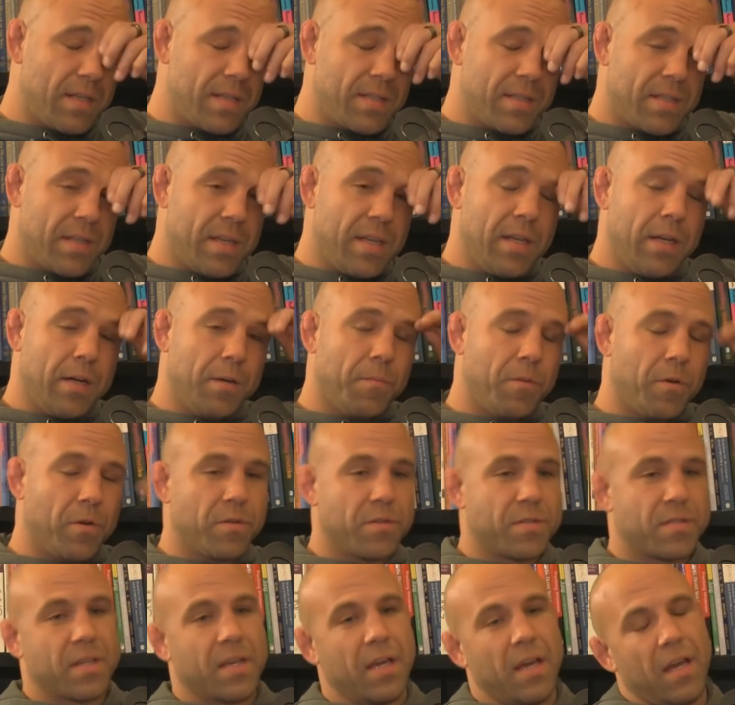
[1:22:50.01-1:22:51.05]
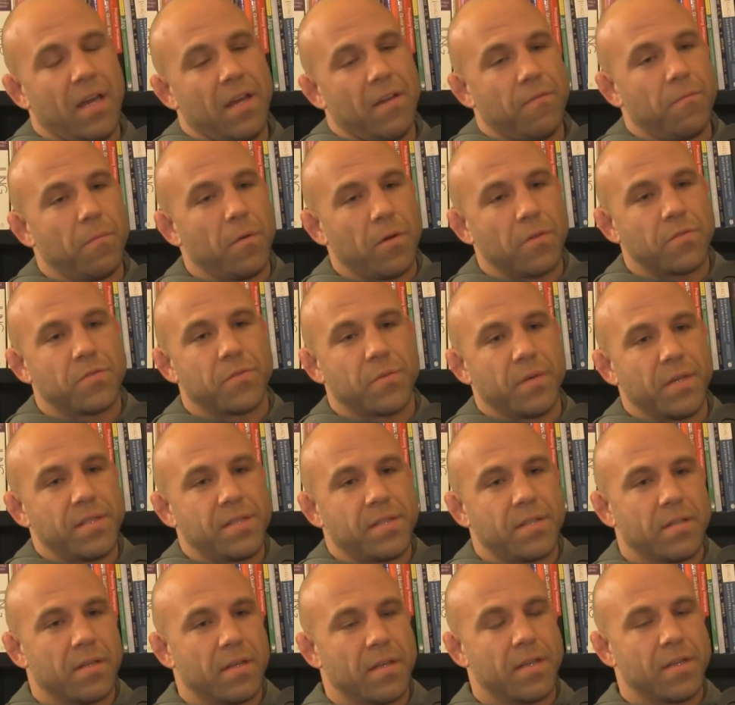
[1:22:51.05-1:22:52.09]
this innermost cave most
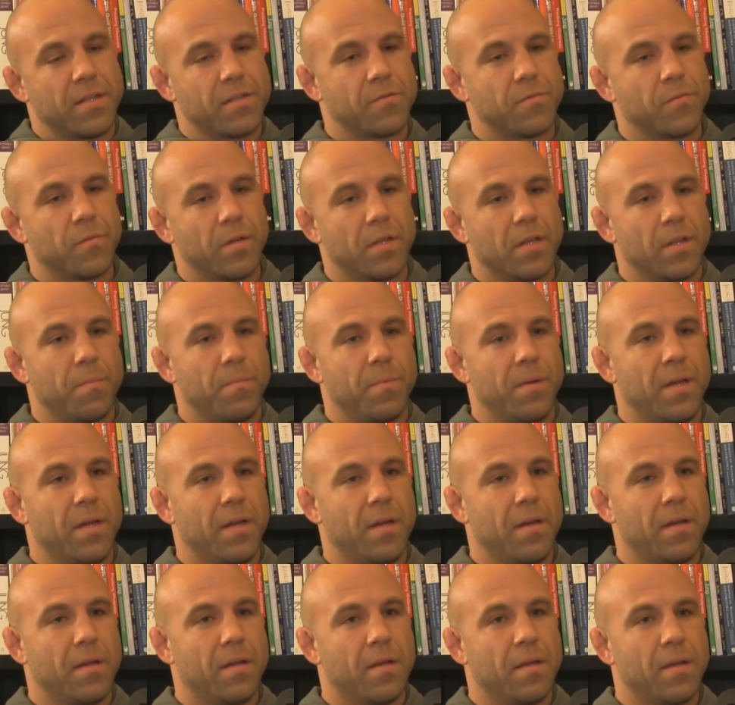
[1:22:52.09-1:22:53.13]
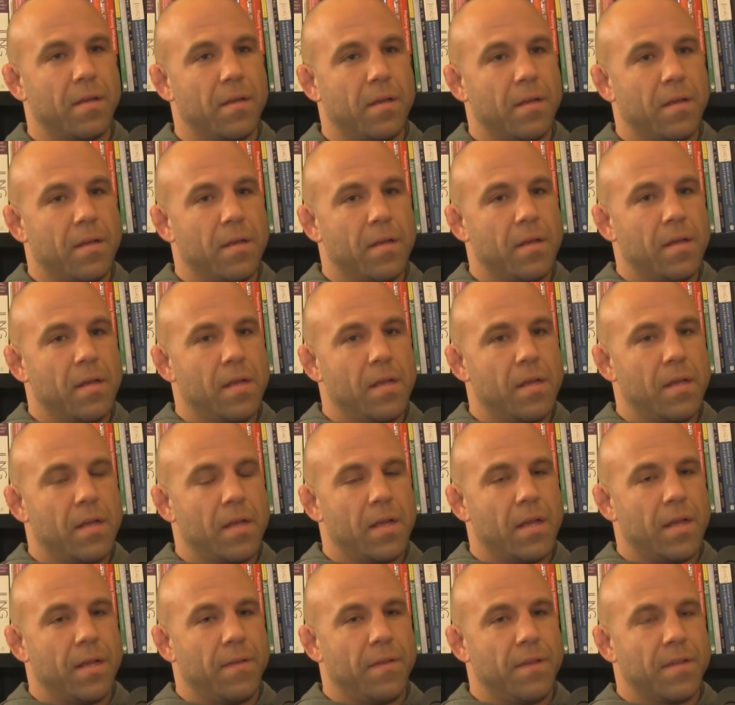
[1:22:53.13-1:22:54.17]
recently has really been,
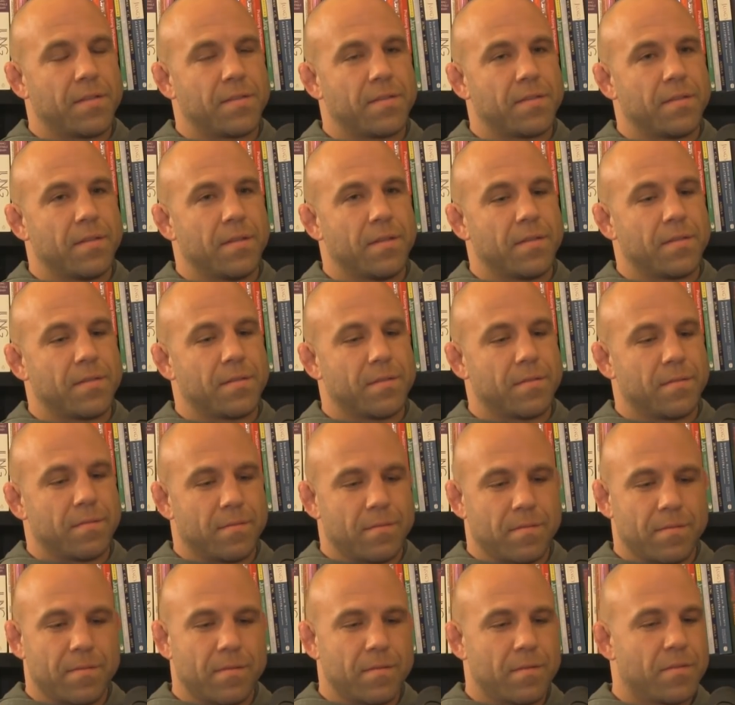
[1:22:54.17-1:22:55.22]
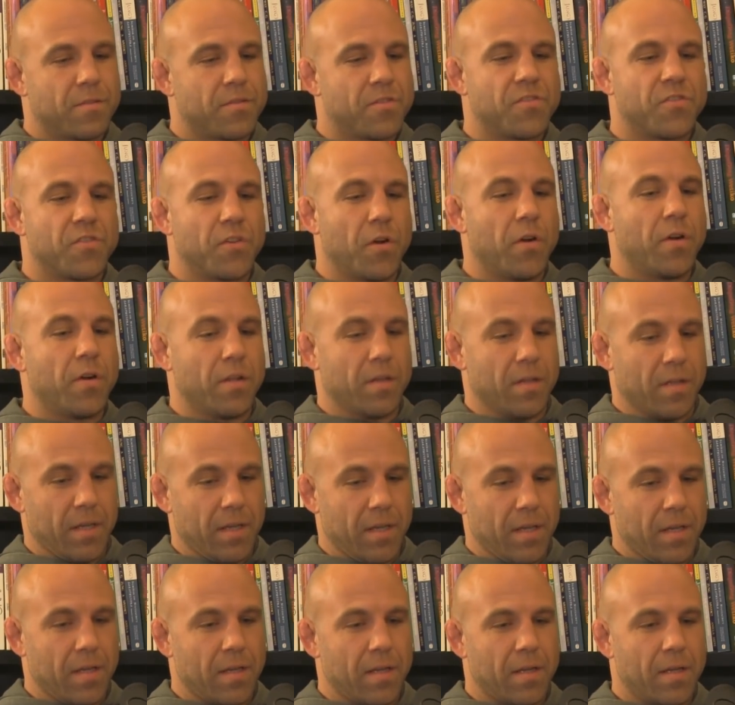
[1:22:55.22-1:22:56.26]
and this this
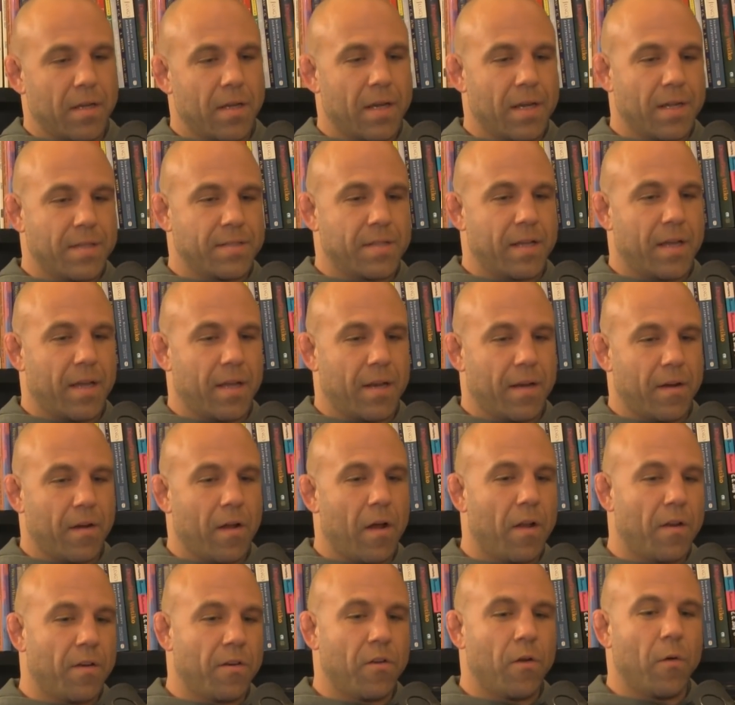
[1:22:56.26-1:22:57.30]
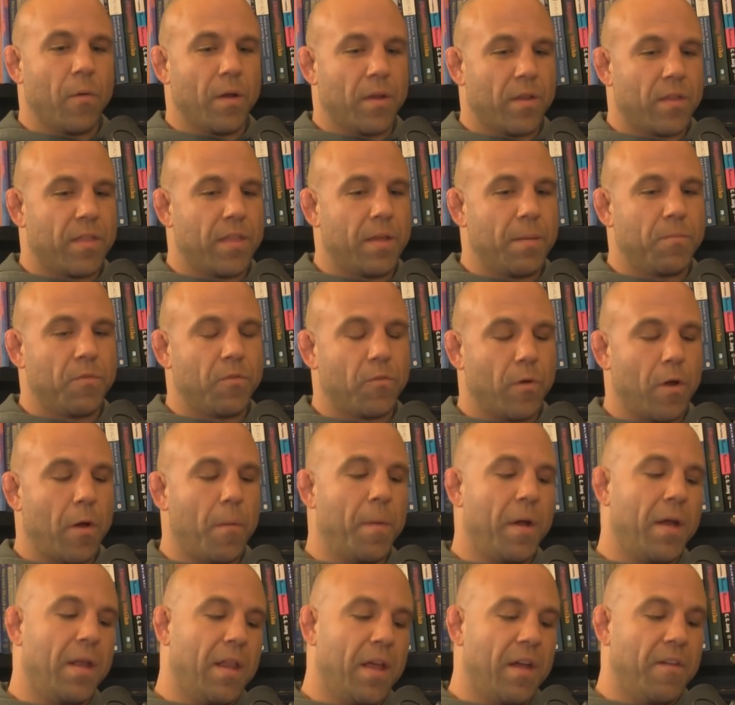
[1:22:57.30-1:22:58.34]
certainly has had an ongoing theme
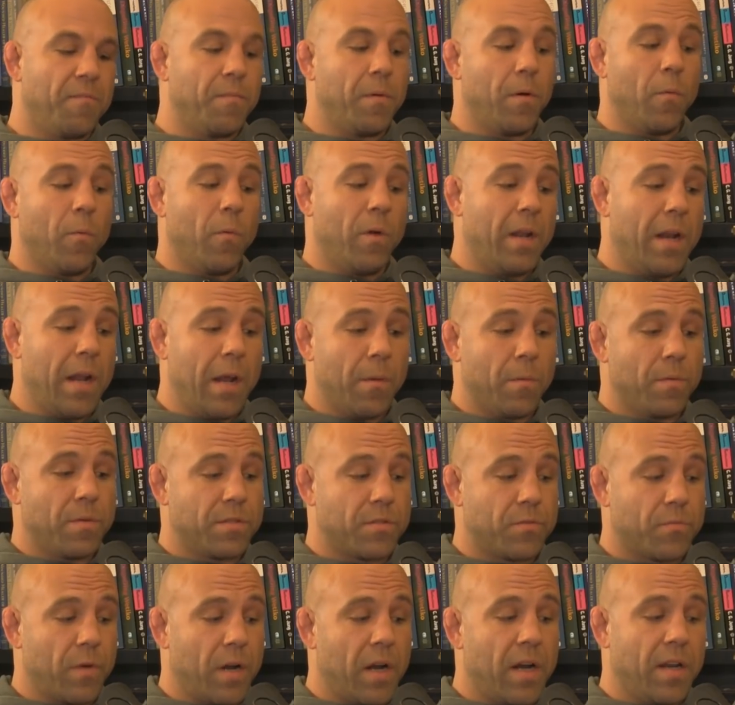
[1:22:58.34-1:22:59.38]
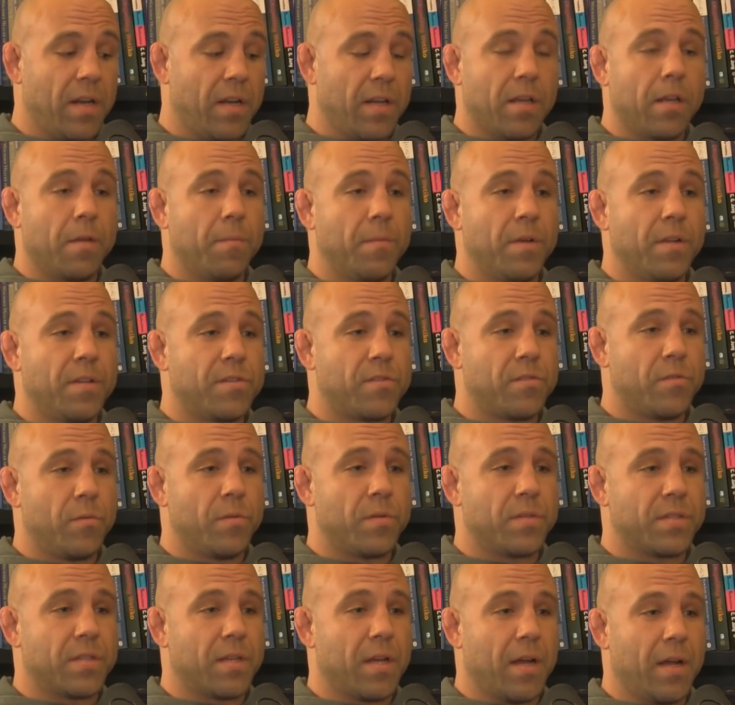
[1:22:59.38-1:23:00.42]
throughout my life. But when I was ready to commit
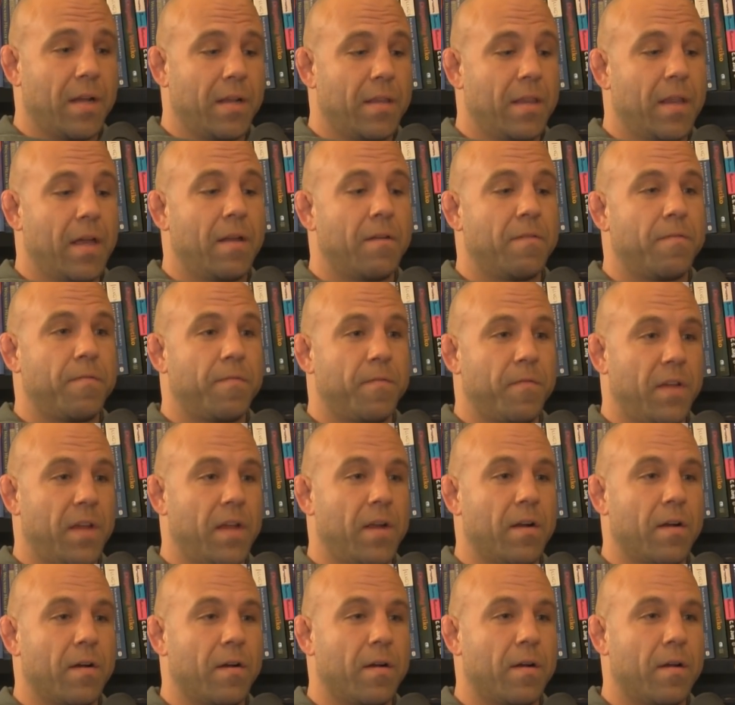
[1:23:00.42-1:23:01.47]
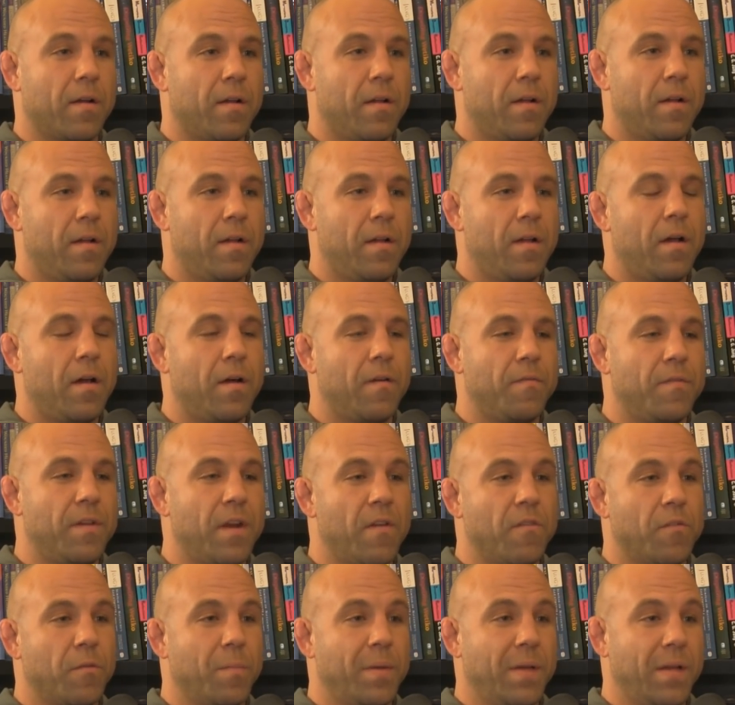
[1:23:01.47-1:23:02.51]
suicide, that fear
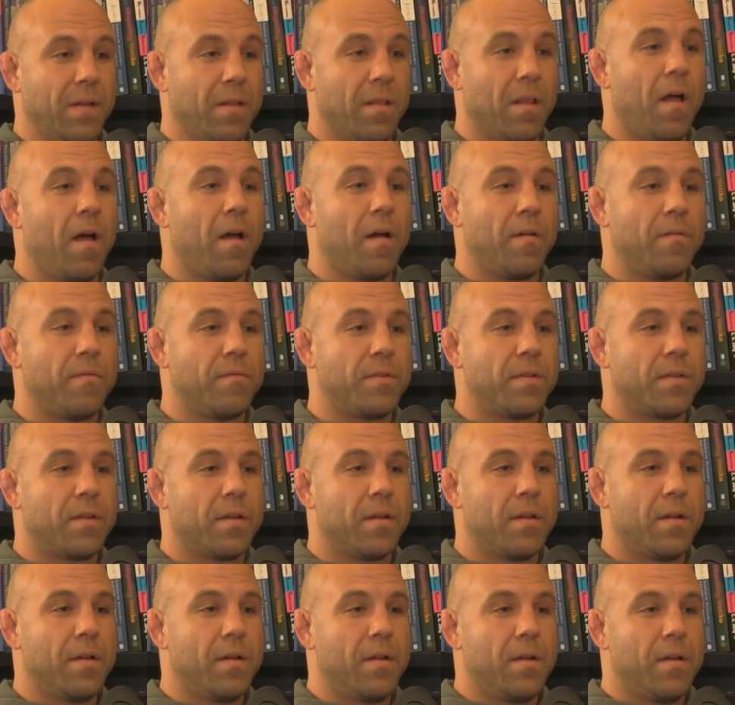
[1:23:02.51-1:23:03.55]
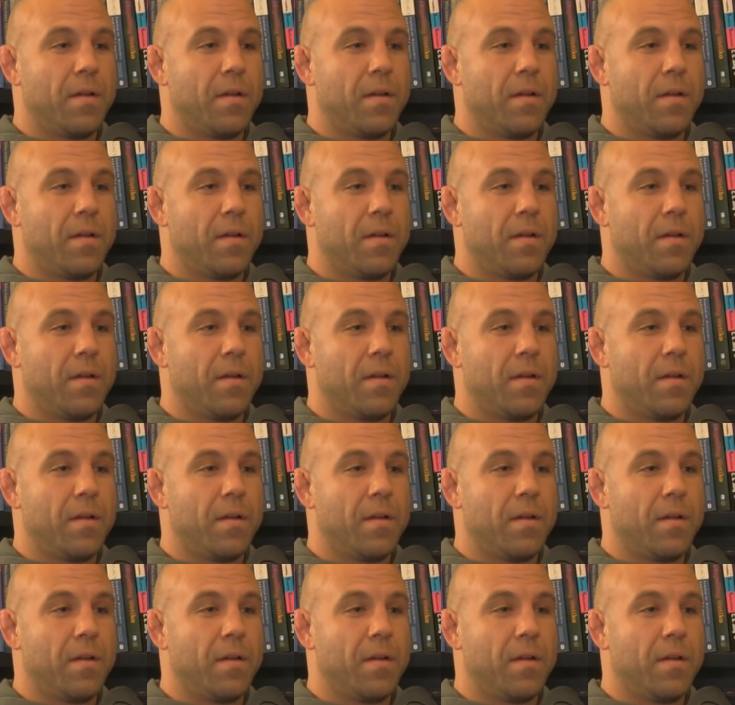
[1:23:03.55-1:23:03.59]
of never being loved,